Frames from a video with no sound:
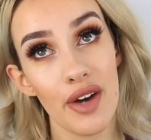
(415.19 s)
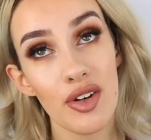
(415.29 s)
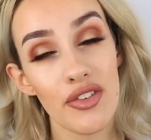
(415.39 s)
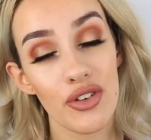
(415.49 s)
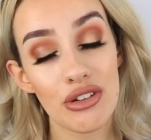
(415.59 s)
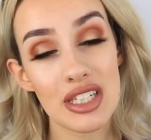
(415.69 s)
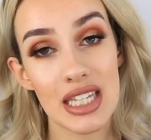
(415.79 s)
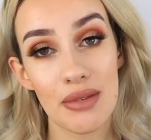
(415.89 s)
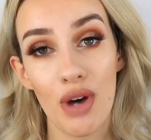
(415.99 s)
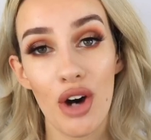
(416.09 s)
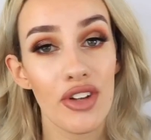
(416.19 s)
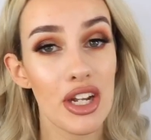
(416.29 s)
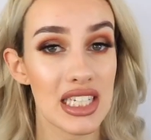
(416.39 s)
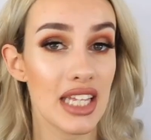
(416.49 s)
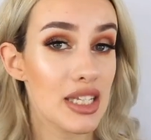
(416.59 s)
If you want to see more
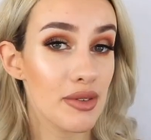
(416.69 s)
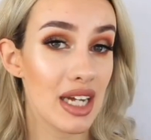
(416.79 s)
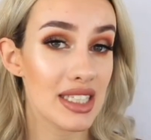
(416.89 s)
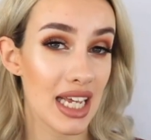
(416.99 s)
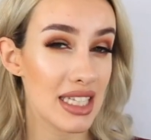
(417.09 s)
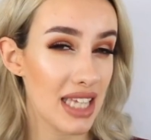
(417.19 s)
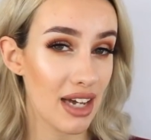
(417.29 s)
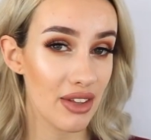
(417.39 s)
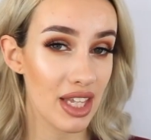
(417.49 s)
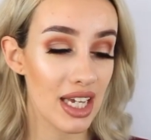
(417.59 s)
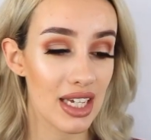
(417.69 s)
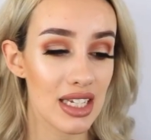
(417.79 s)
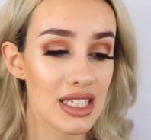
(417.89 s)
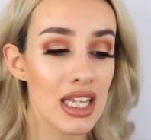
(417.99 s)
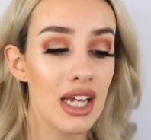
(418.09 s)
videos like this where I test out
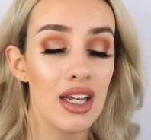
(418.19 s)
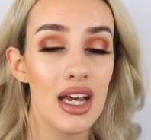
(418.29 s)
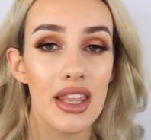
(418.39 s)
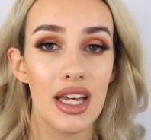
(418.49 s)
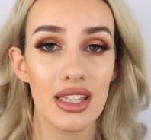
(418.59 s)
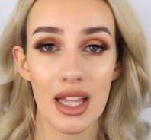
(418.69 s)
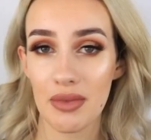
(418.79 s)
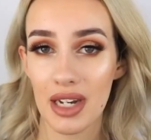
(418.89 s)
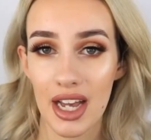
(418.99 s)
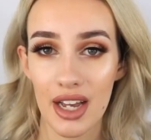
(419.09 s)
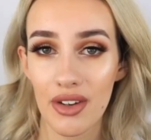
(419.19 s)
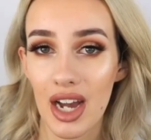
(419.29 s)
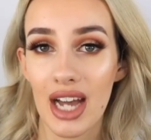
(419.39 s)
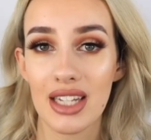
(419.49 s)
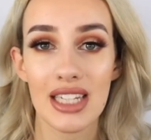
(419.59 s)
things, then let me know,
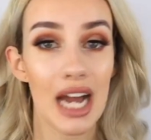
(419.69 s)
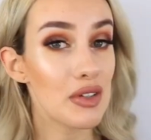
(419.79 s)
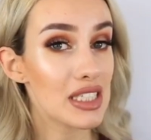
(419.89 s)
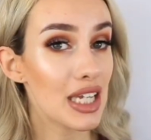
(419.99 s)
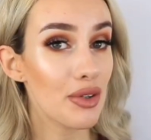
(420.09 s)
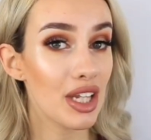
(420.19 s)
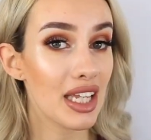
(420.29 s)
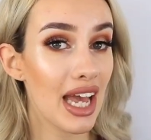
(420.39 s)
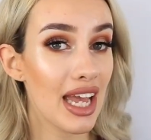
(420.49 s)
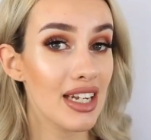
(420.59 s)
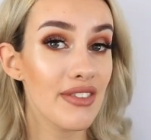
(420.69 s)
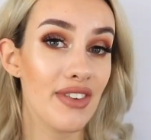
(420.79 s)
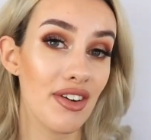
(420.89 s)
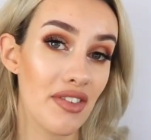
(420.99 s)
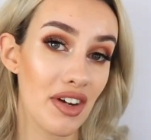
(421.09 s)
and I will see you all again
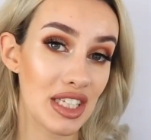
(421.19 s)
very, very